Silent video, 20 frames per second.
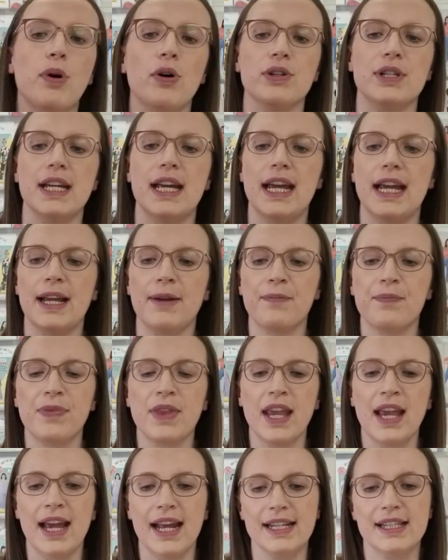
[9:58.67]
body.
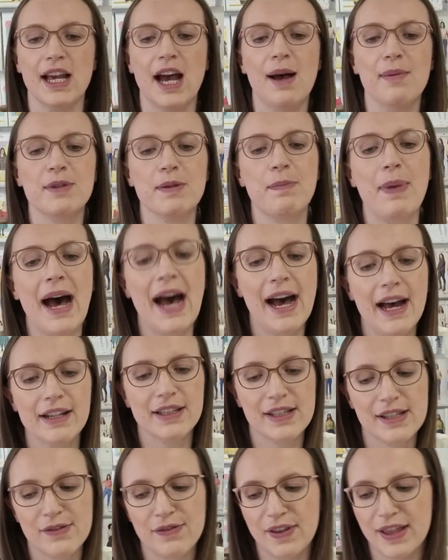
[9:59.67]
In terms of
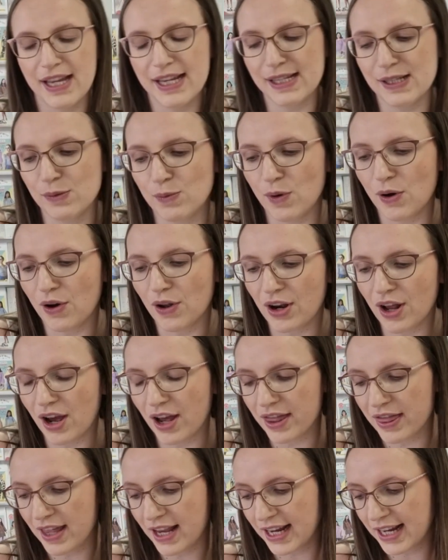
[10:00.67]
patterns for this one,
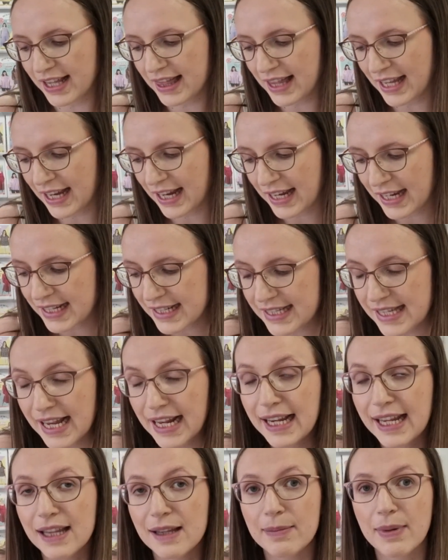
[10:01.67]
I think the
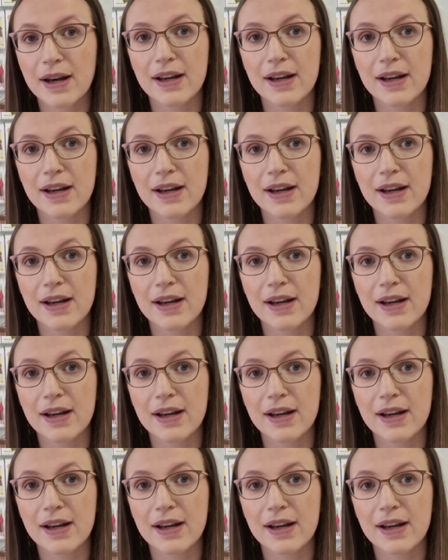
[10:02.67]
Tilly and the